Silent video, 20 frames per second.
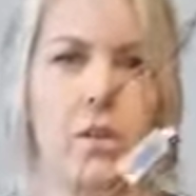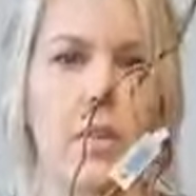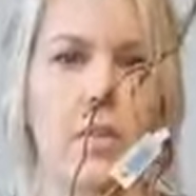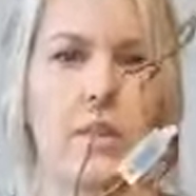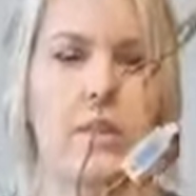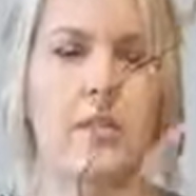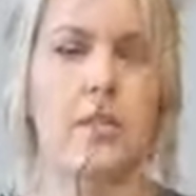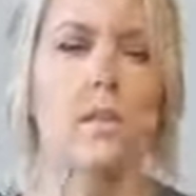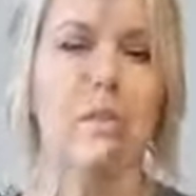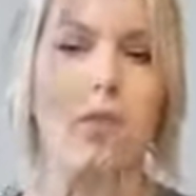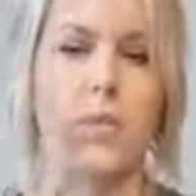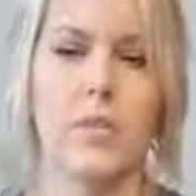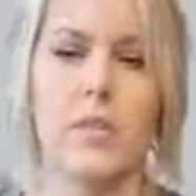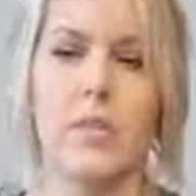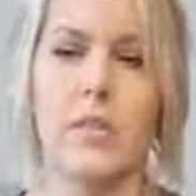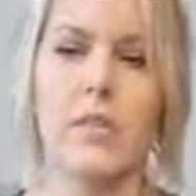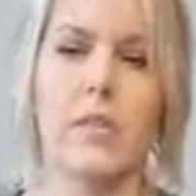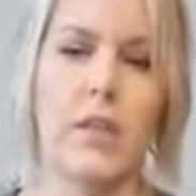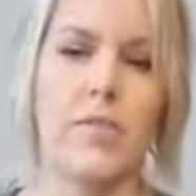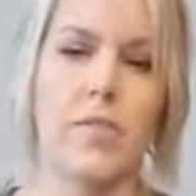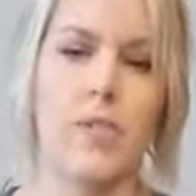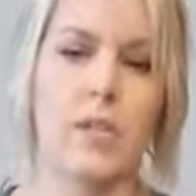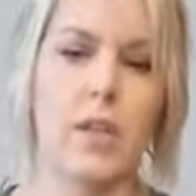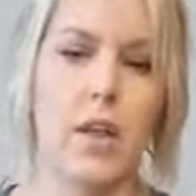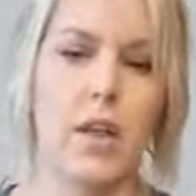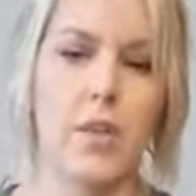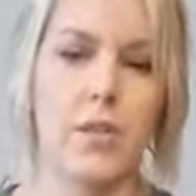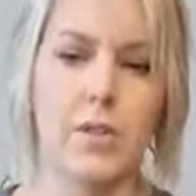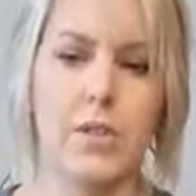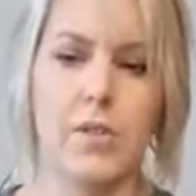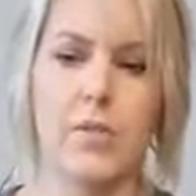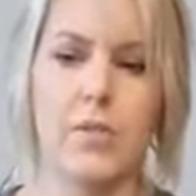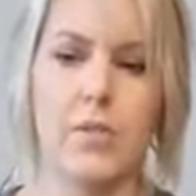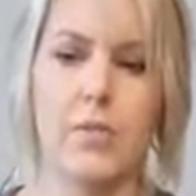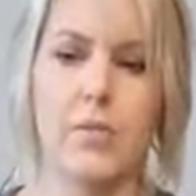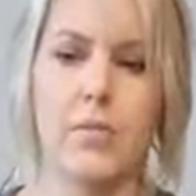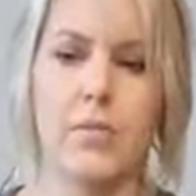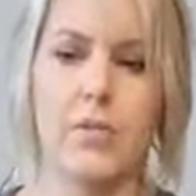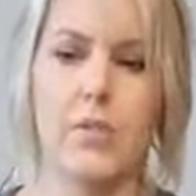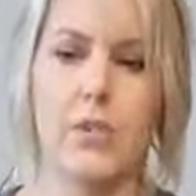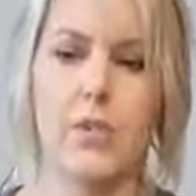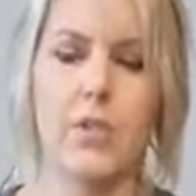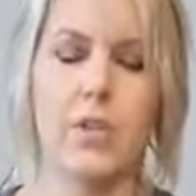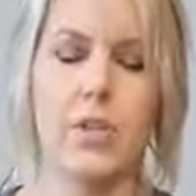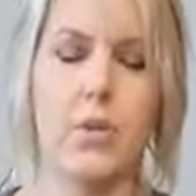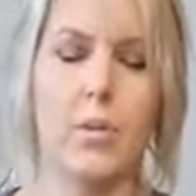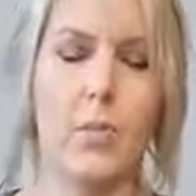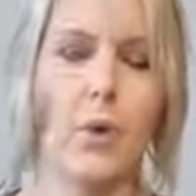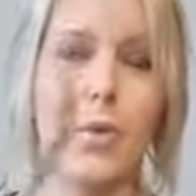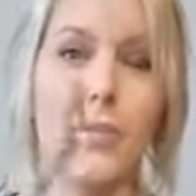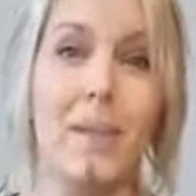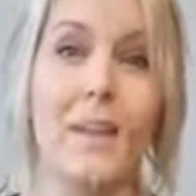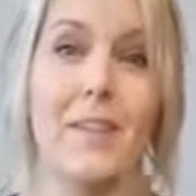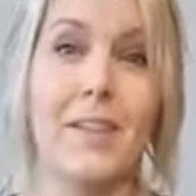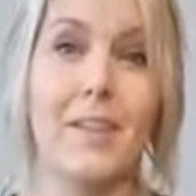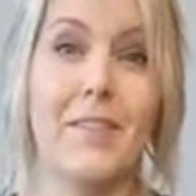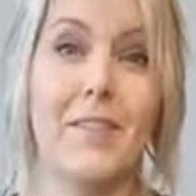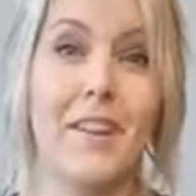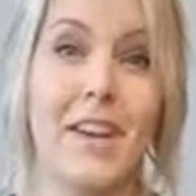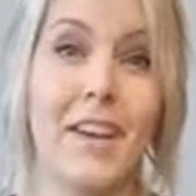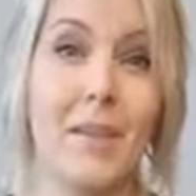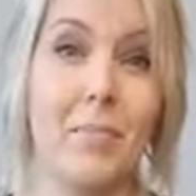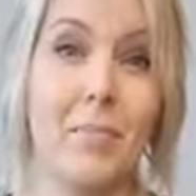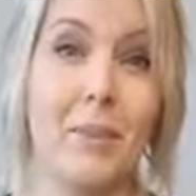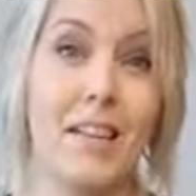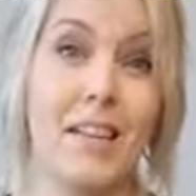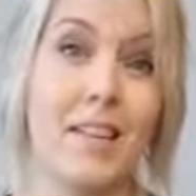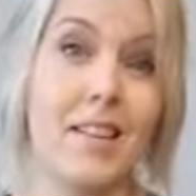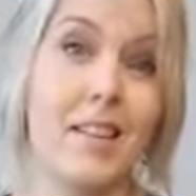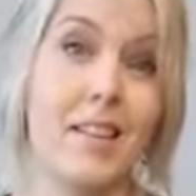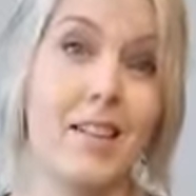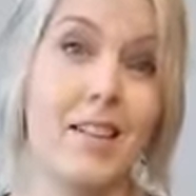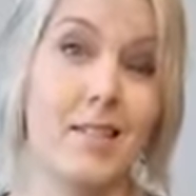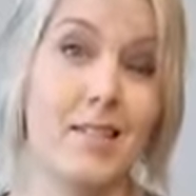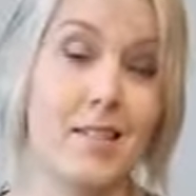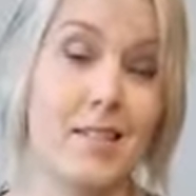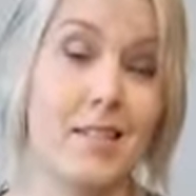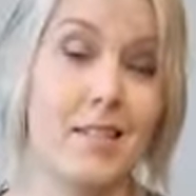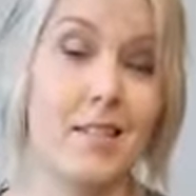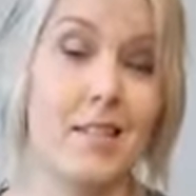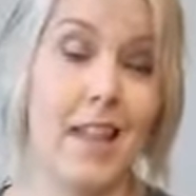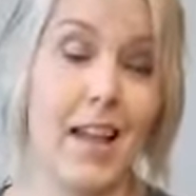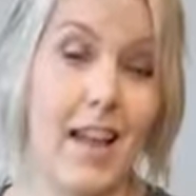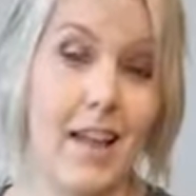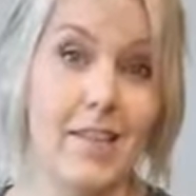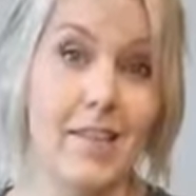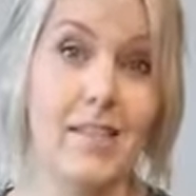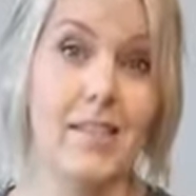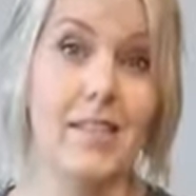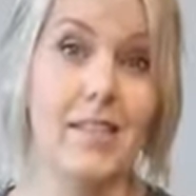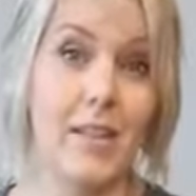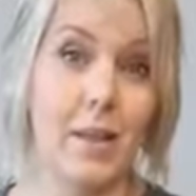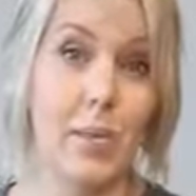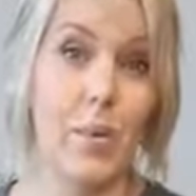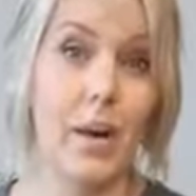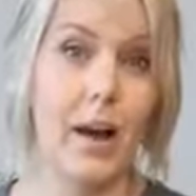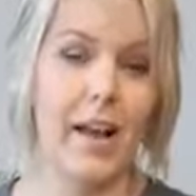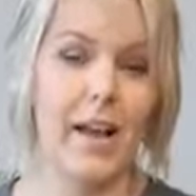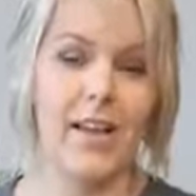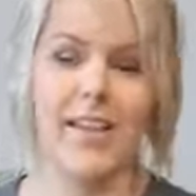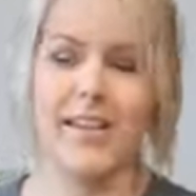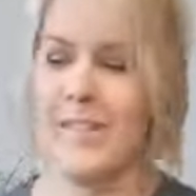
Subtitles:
This is only $7. If you search the word bendy vine, B-E-N-D-Y,